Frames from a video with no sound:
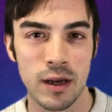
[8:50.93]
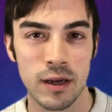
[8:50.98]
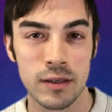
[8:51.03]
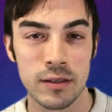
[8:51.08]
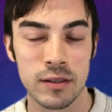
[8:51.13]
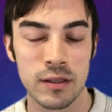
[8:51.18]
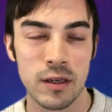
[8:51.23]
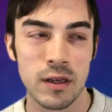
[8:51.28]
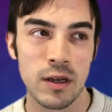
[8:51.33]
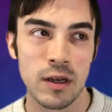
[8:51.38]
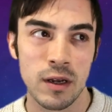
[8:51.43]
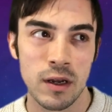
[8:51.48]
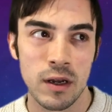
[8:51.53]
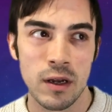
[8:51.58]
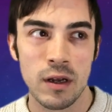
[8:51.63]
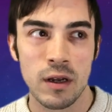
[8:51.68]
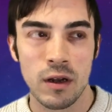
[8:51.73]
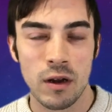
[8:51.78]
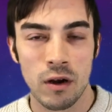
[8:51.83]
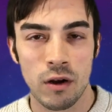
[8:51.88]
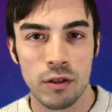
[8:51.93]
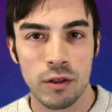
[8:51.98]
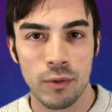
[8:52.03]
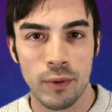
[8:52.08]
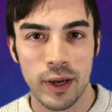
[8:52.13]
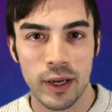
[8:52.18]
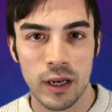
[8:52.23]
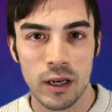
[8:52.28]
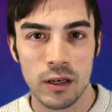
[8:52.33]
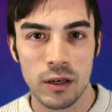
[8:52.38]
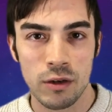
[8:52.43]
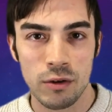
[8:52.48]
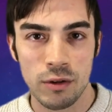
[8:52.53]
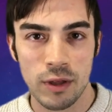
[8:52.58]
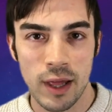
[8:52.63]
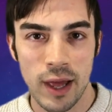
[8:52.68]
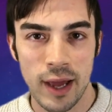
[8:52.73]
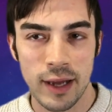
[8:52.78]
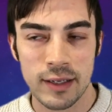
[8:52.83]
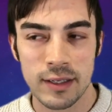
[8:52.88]
eyes, although I can do
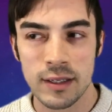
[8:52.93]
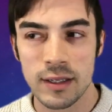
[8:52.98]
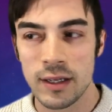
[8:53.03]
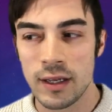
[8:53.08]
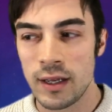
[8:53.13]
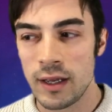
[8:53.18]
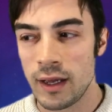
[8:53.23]
that.